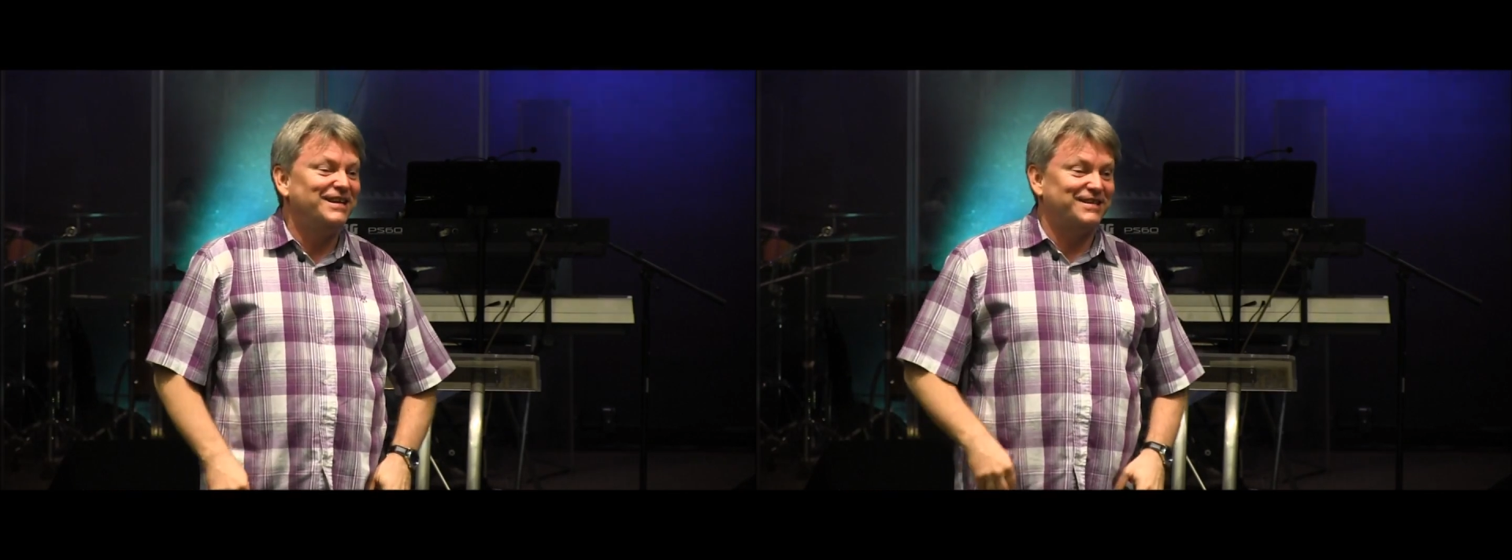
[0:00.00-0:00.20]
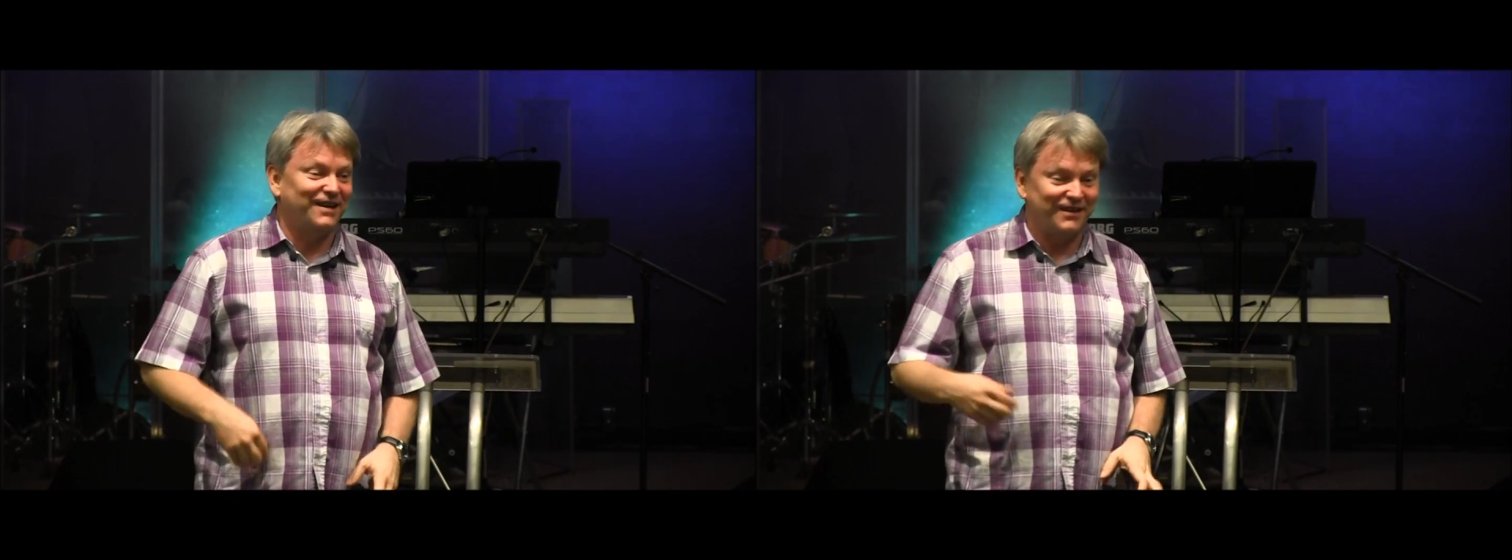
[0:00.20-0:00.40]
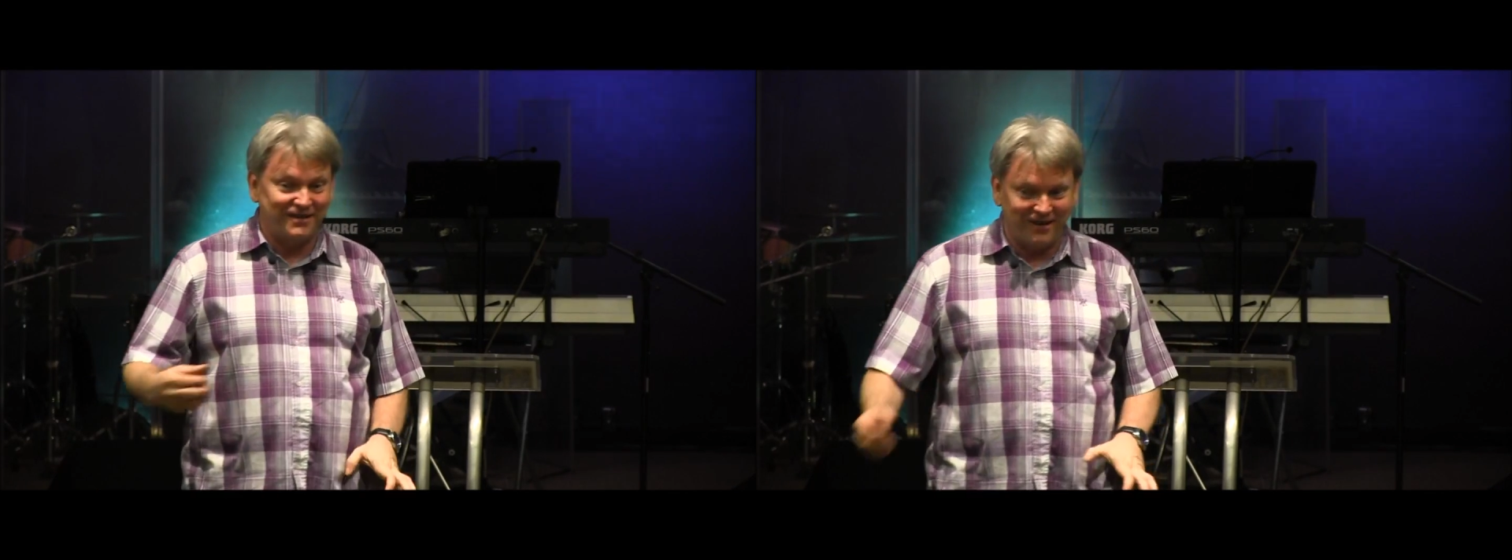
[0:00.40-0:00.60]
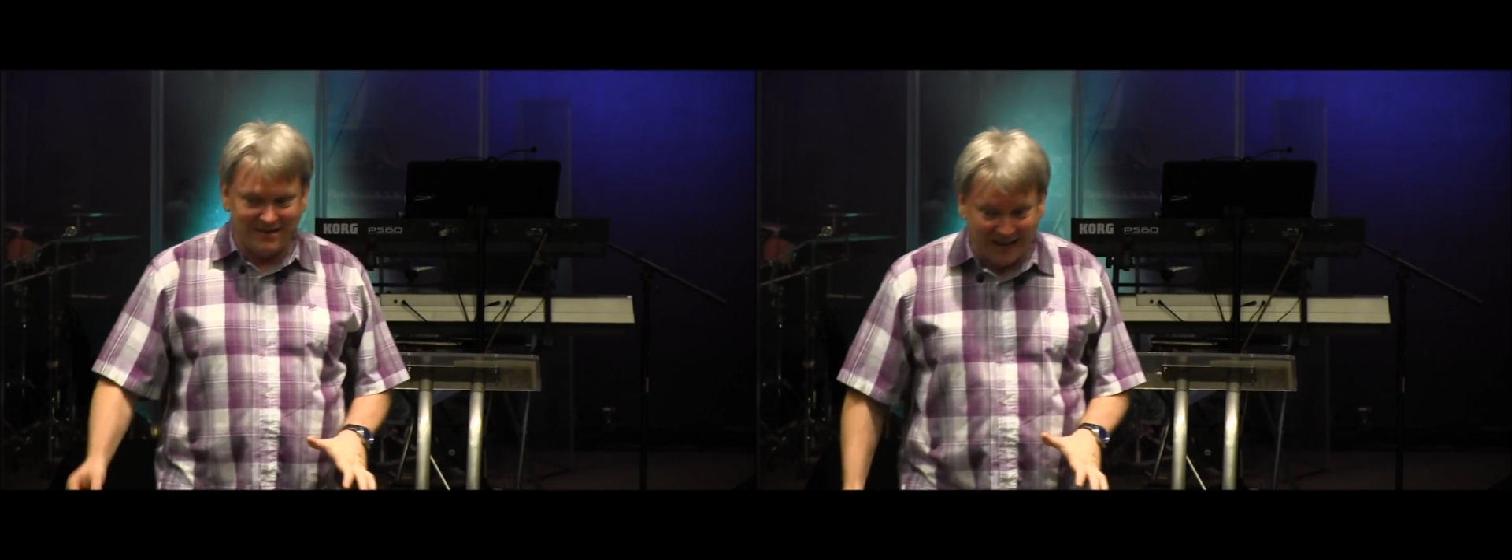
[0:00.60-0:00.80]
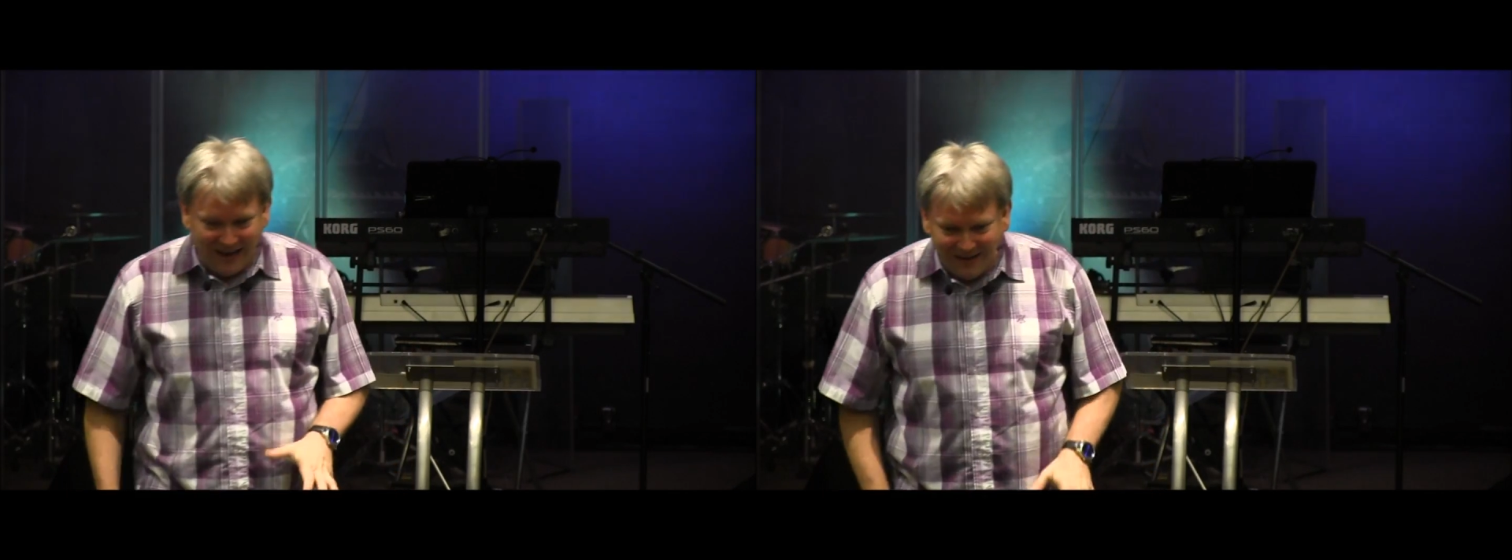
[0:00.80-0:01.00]
Started a church
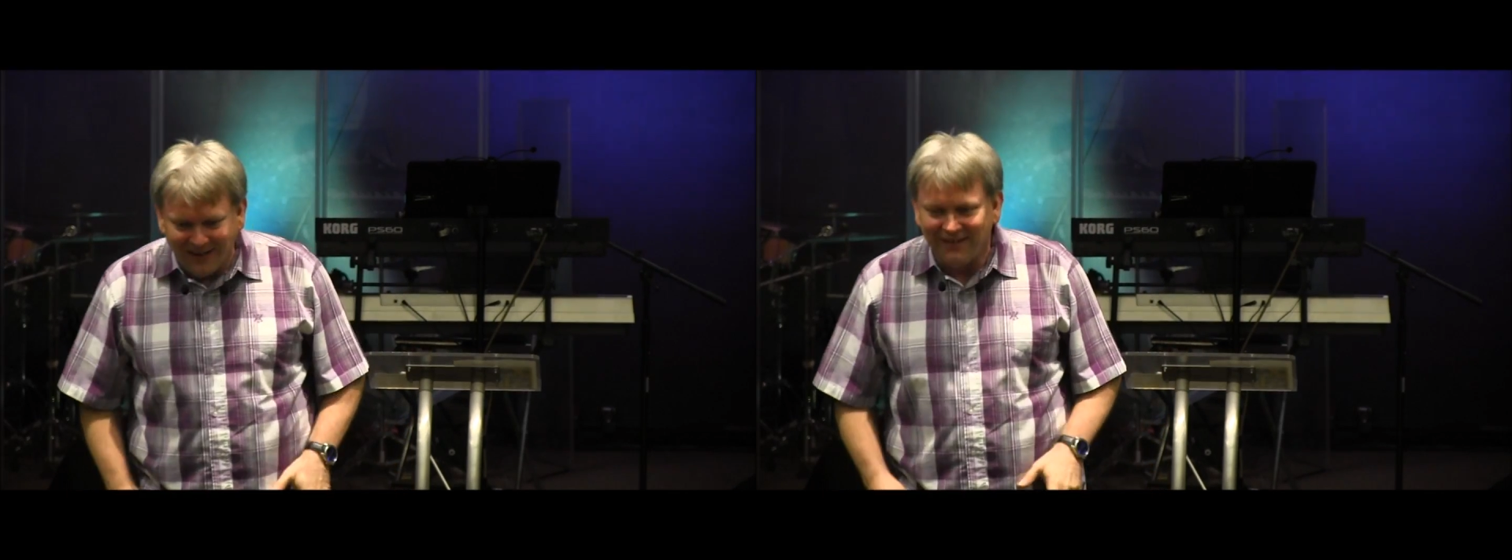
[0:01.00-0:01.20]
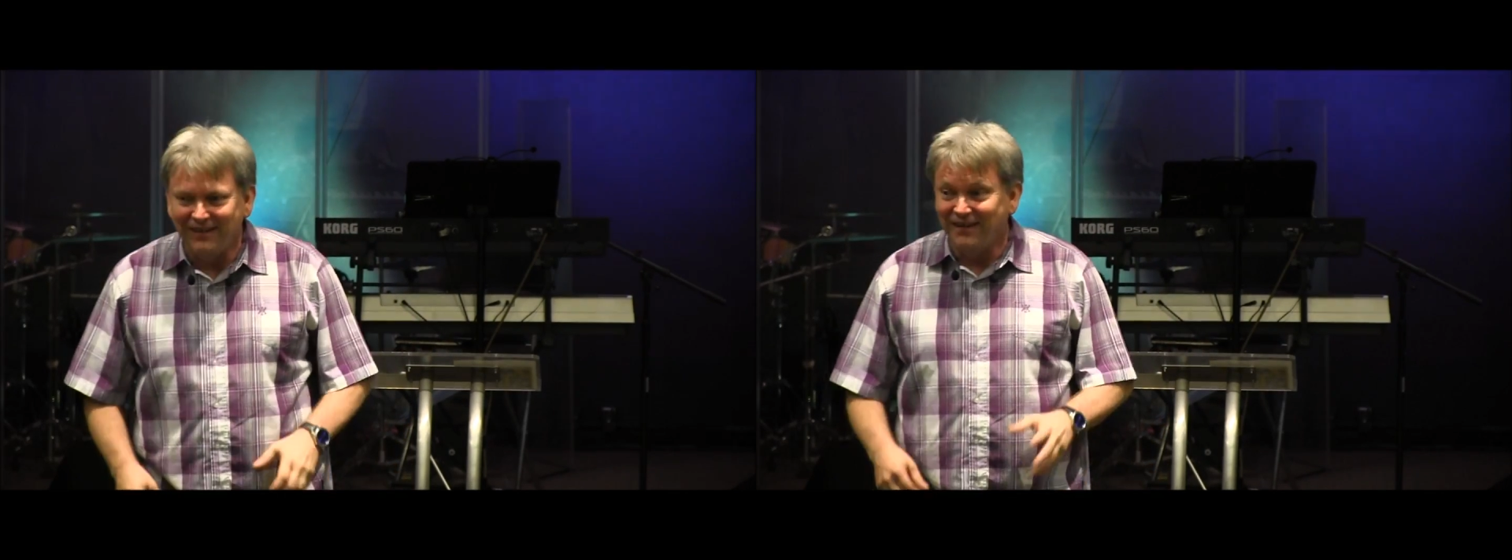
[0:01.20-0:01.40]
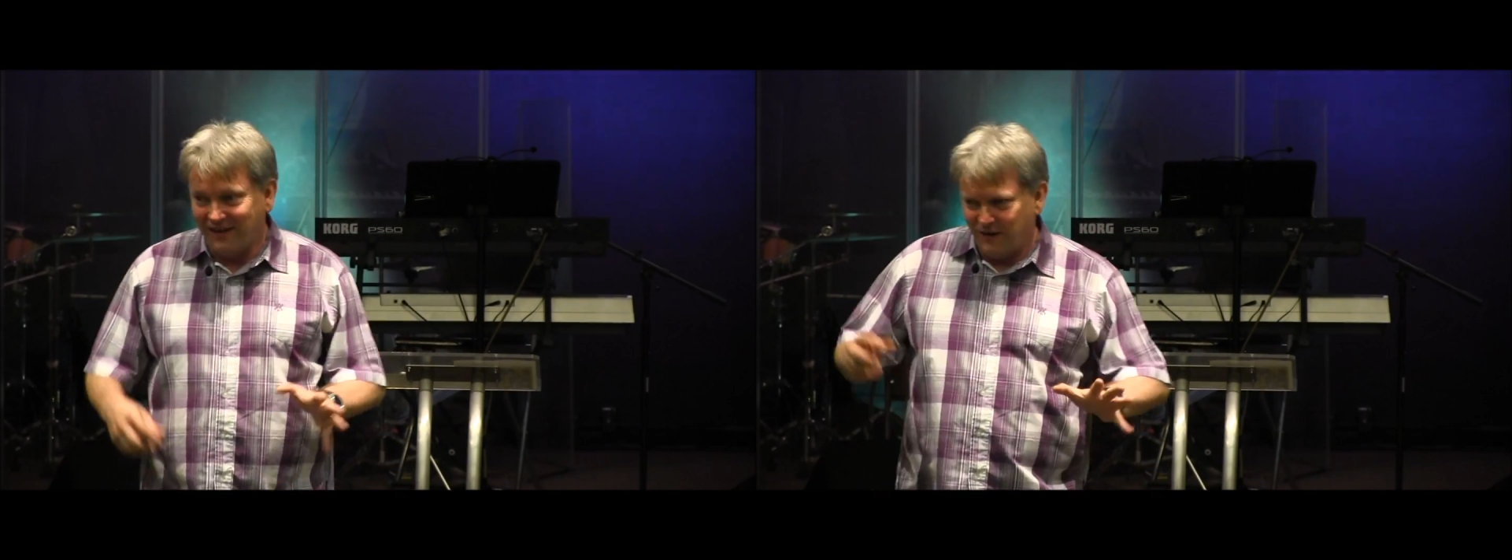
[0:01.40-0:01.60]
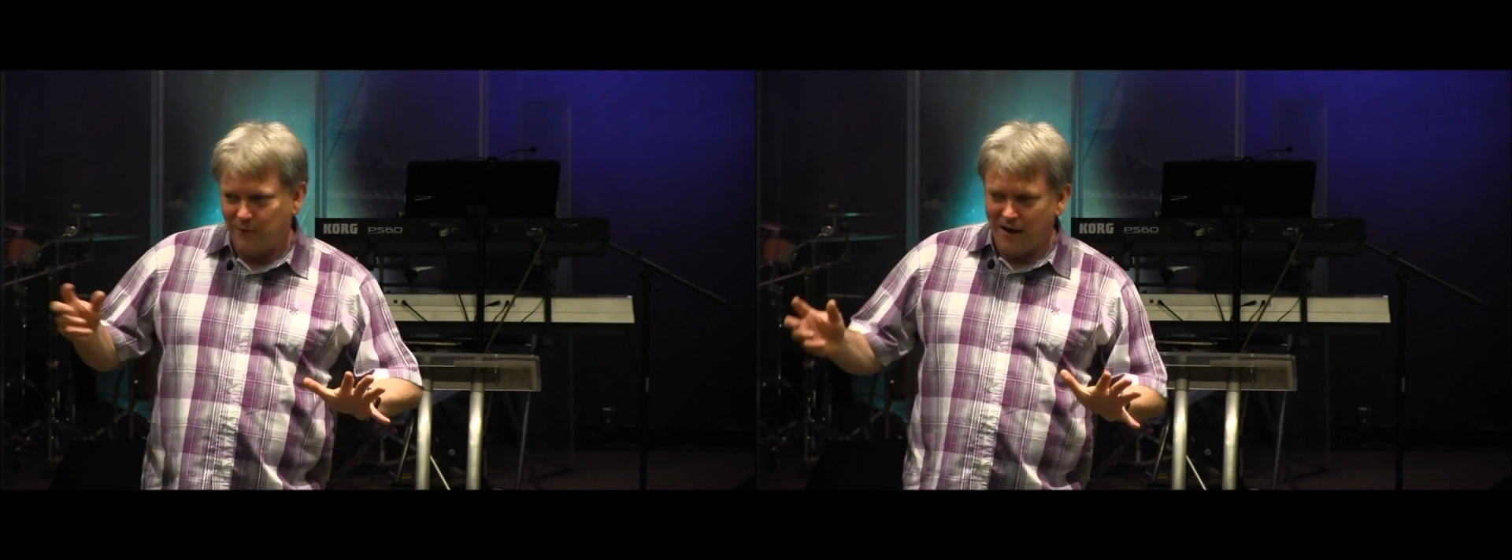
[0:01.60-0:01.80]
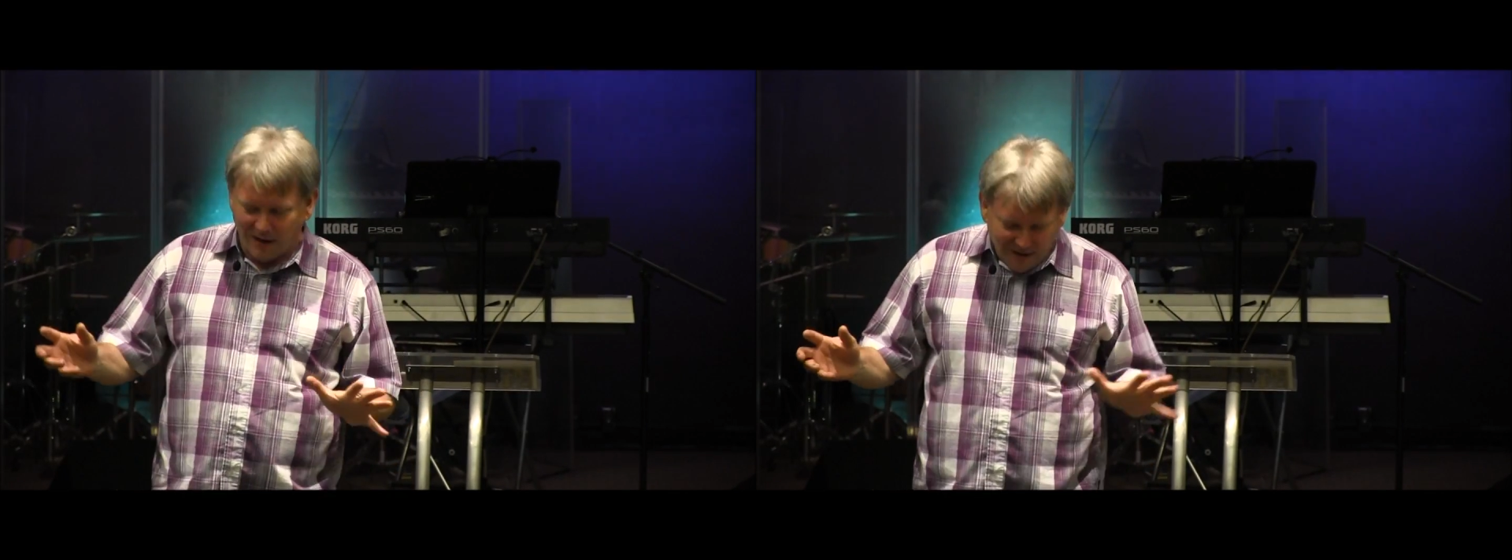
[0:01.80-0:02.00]
again, here
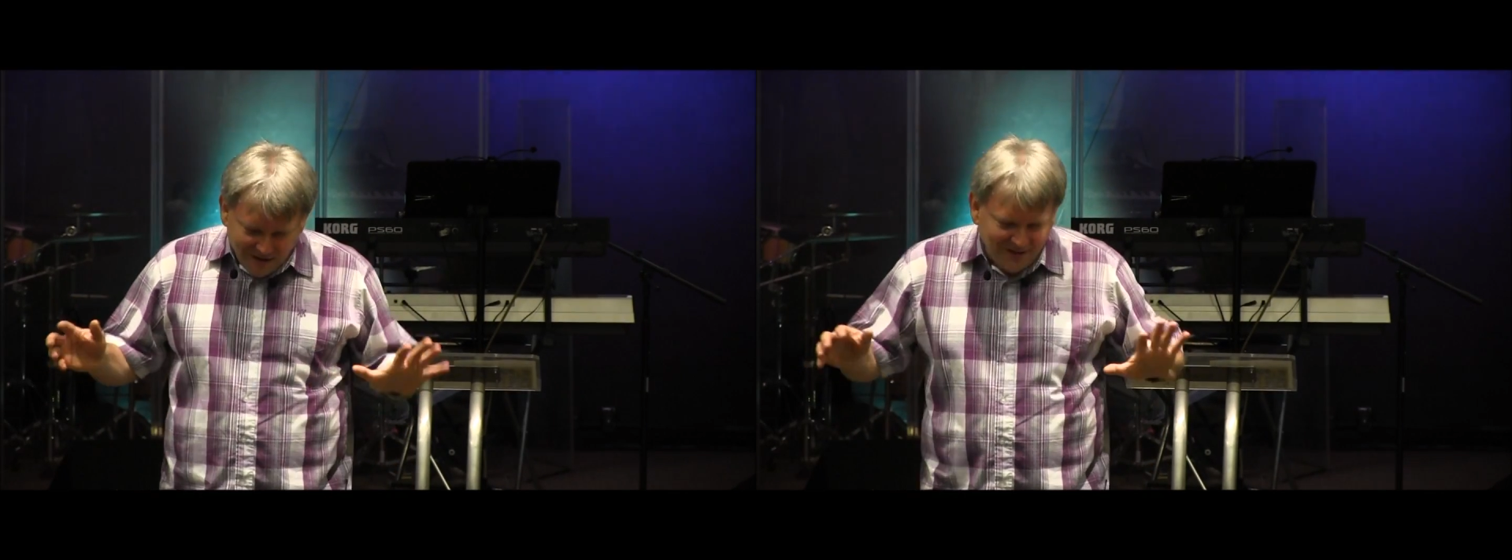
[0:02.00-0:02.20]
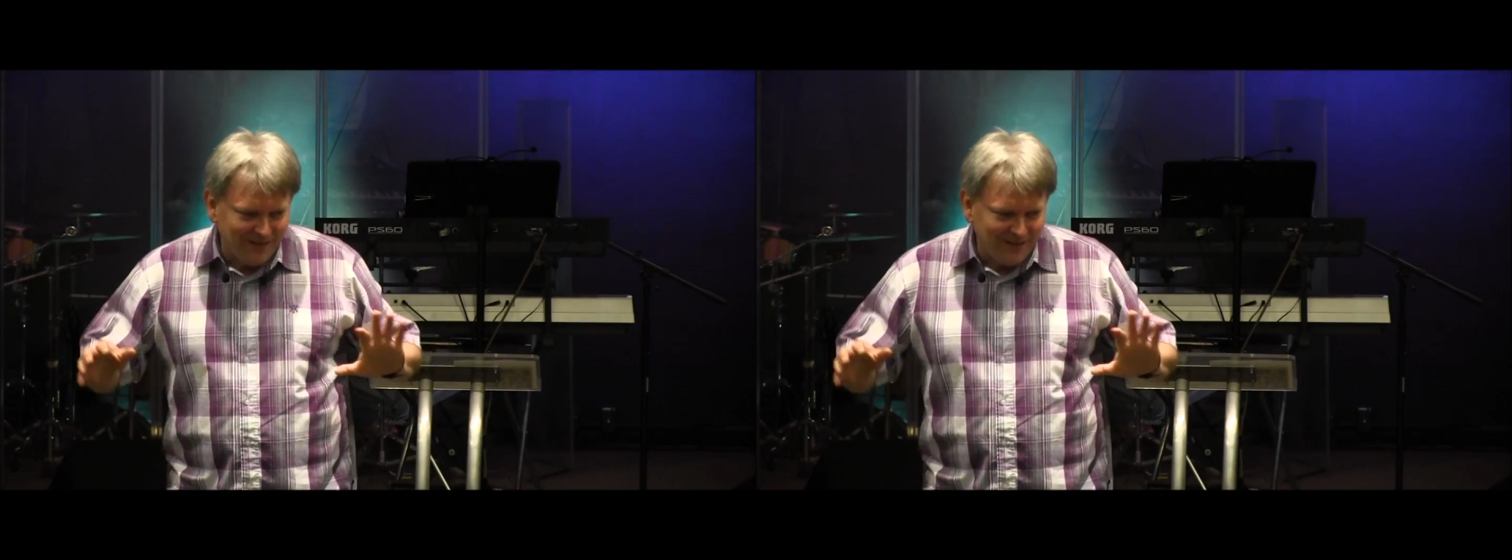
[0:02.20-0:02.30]
we are.